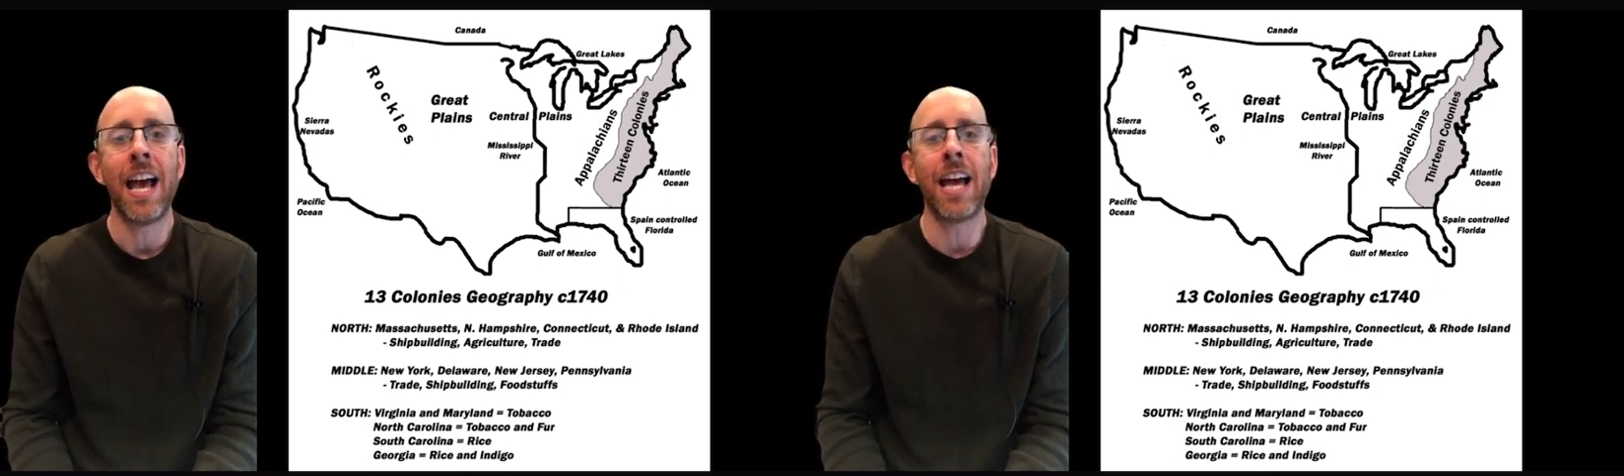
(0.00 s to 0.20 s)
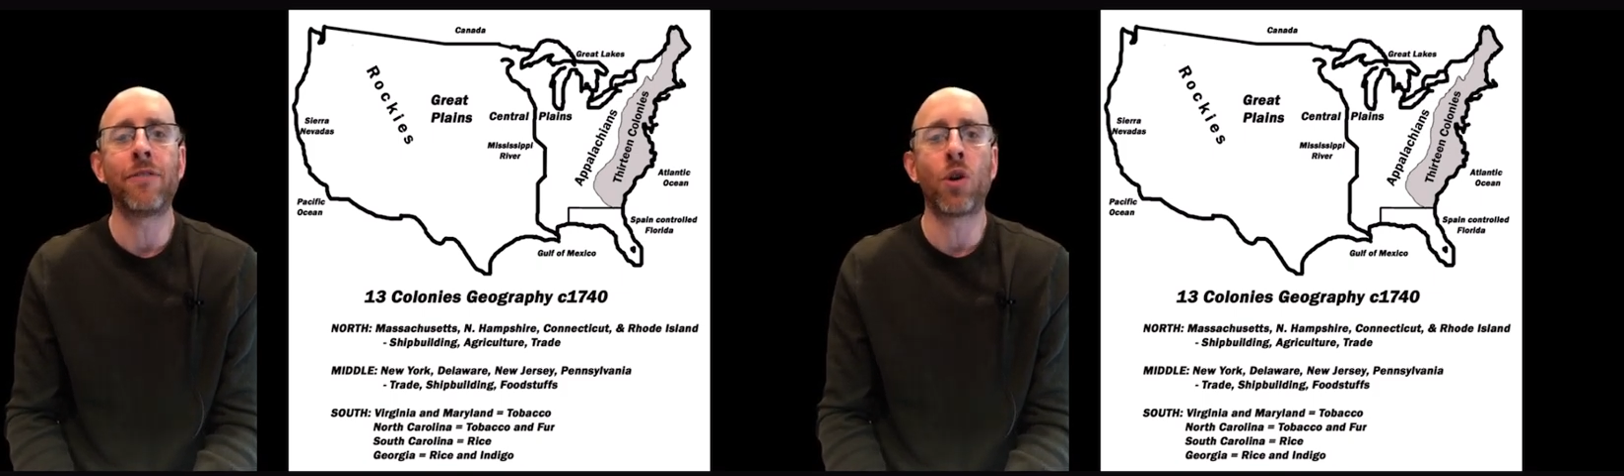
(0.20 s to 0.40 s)

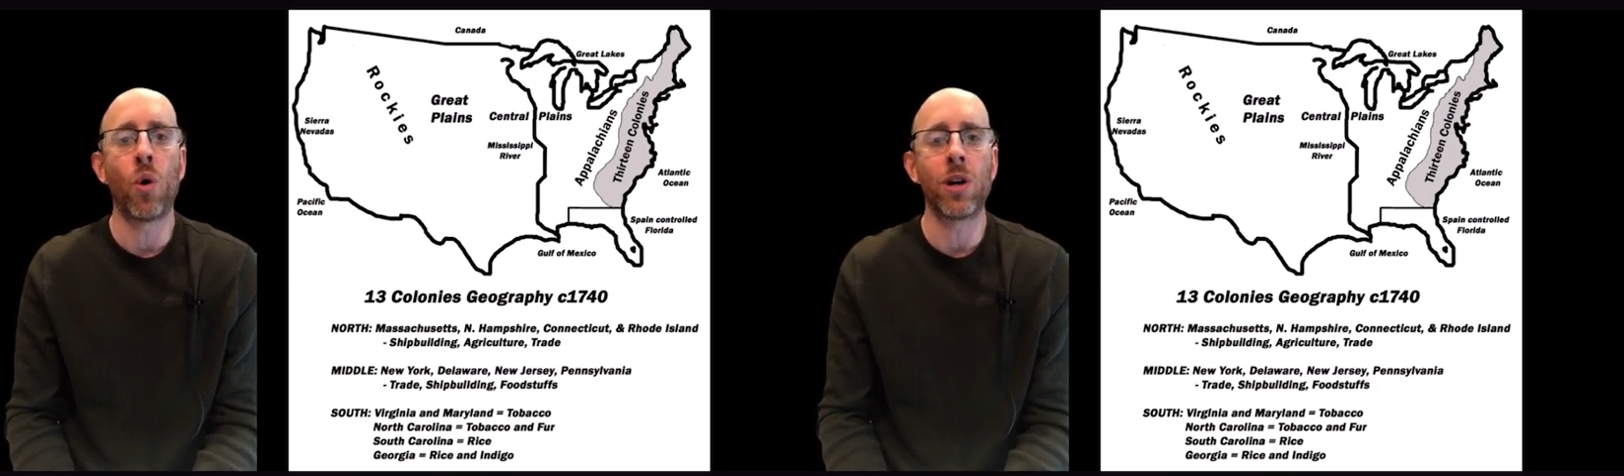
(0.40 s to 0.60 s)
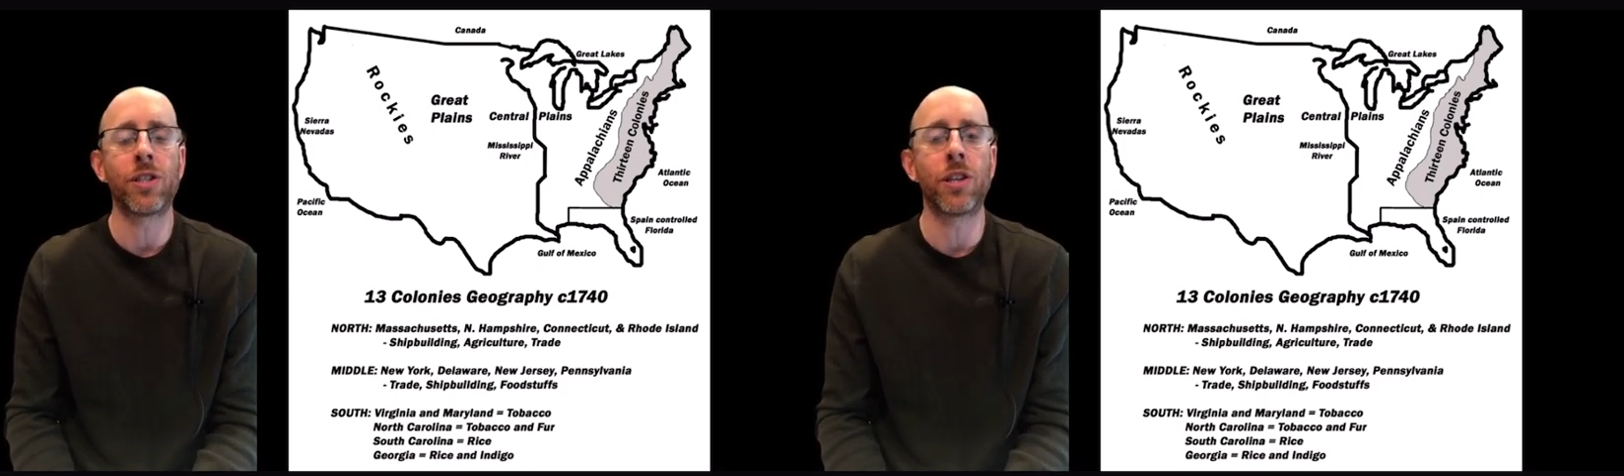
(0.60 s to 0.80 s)
And of
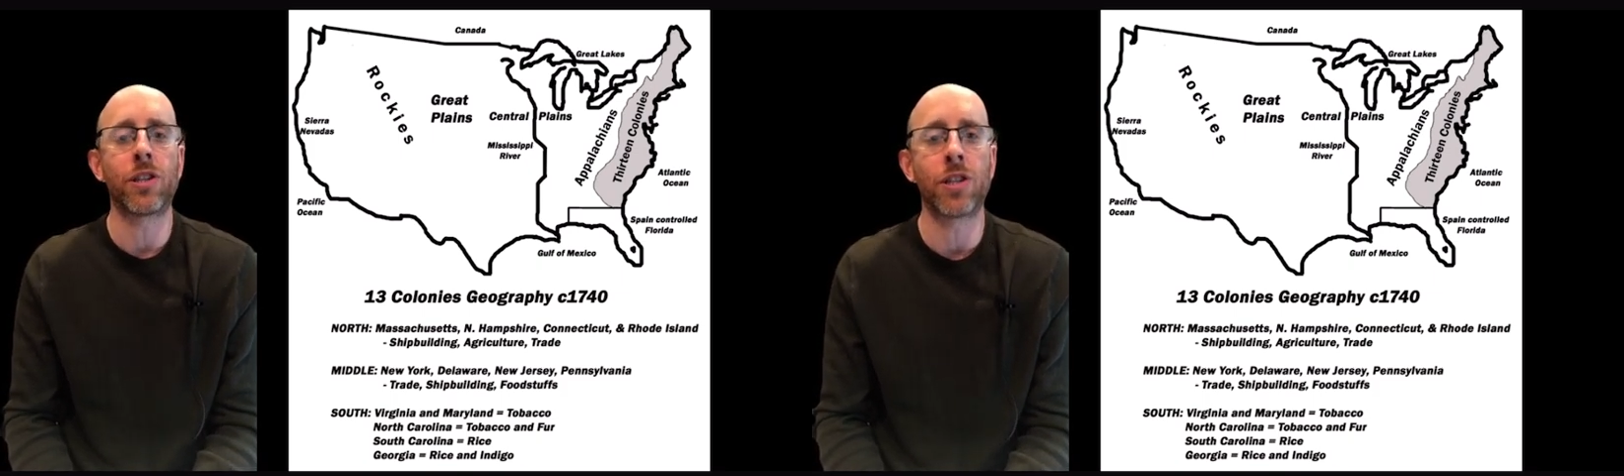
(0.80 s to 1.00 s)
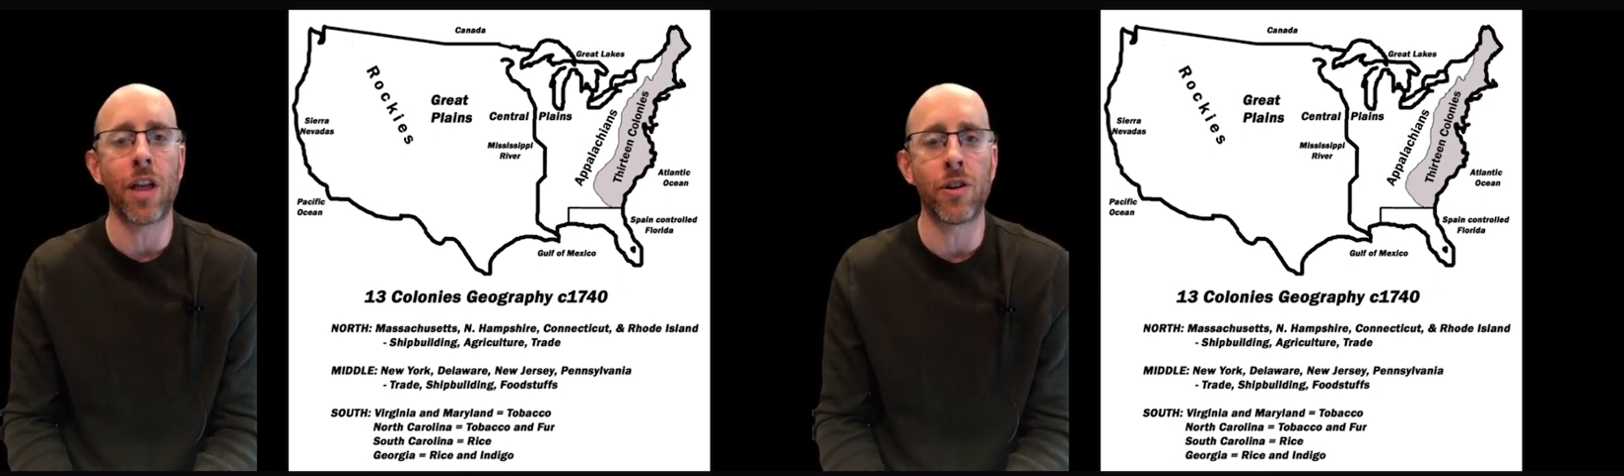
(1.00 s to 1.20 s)
course, the
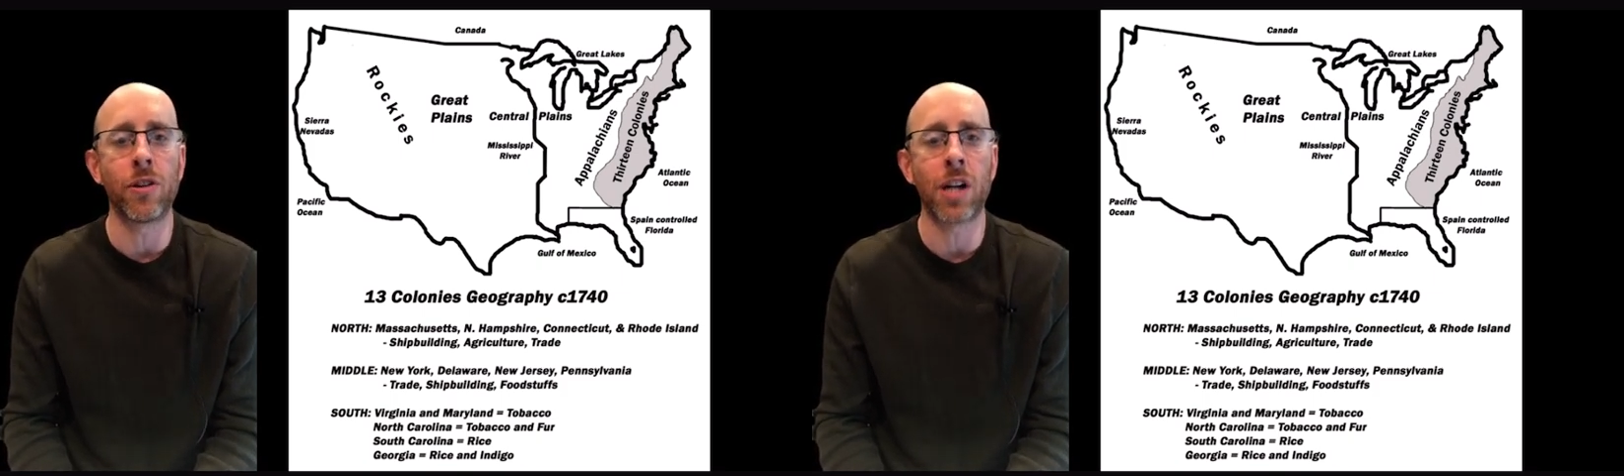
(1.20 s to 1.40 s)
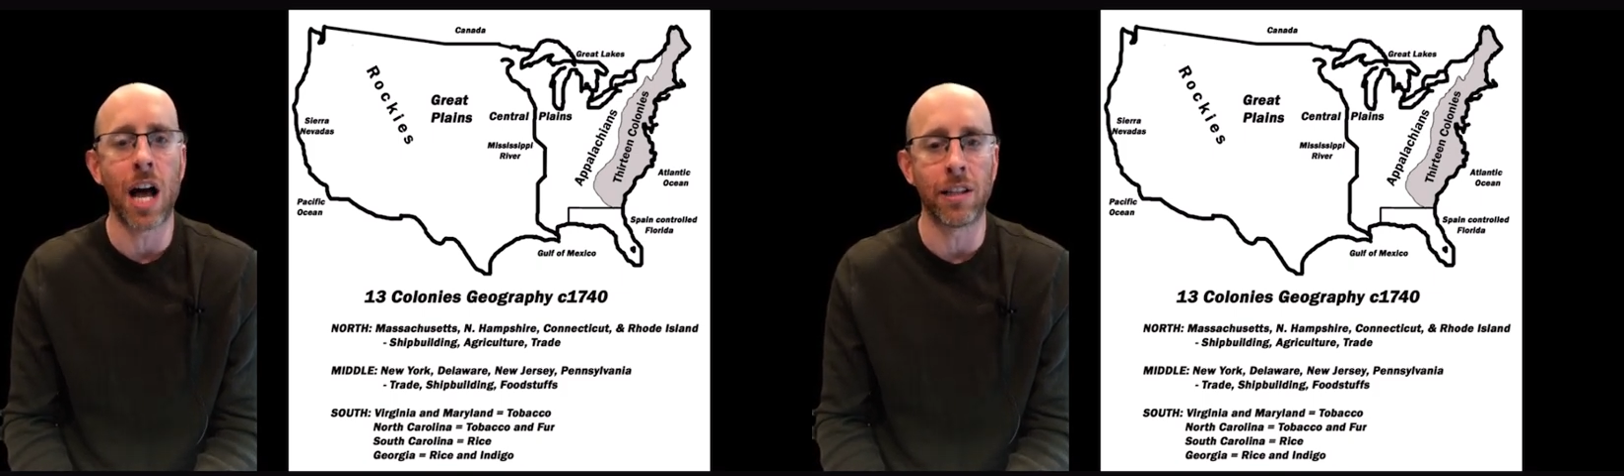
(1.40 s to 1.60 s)

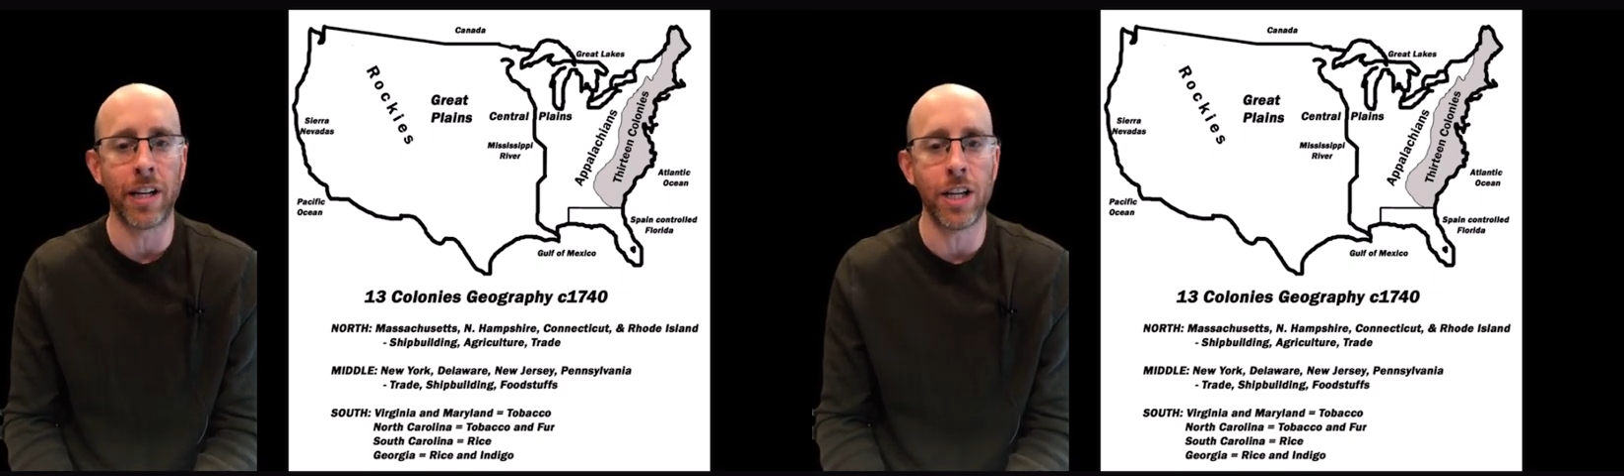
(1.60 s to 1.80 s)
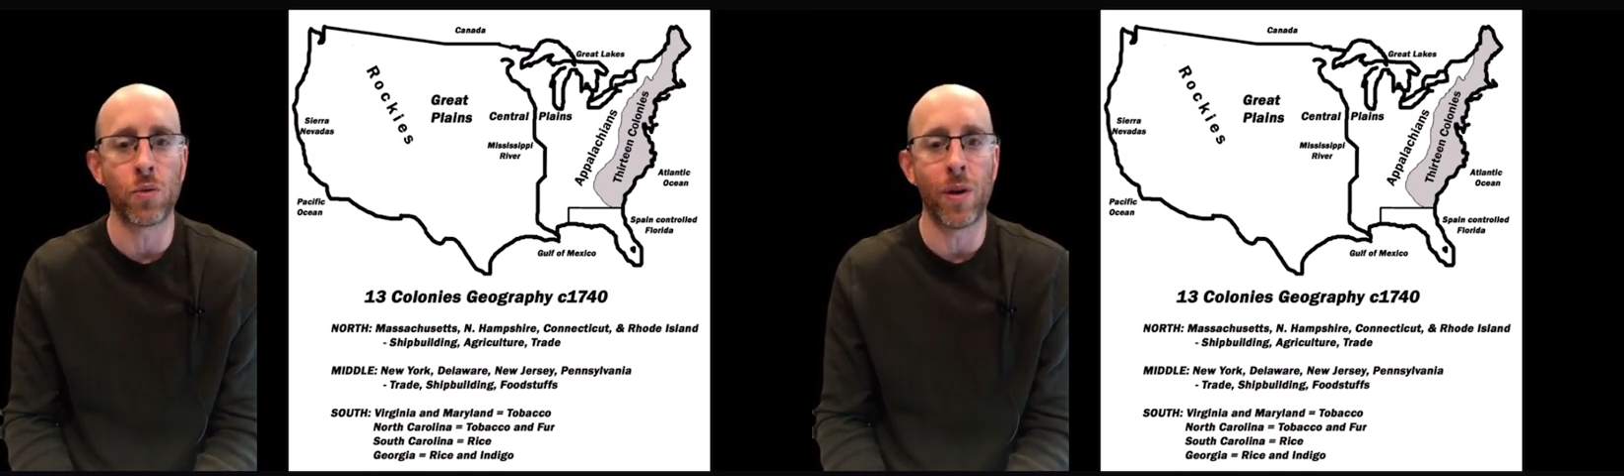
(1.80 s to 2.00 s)
southern colonies,